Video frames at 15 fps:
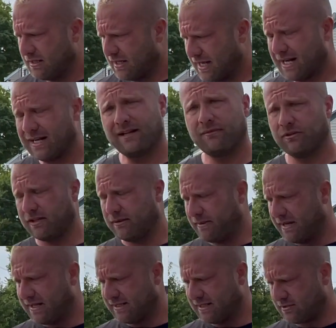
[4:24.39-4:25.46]
And I didn't really
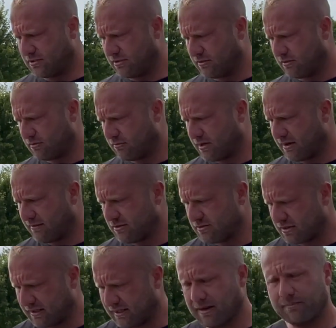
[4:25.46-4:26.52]
pay attention to it or whatever,
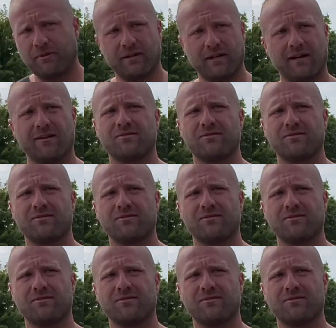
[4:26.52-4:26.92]
so I kept putting there.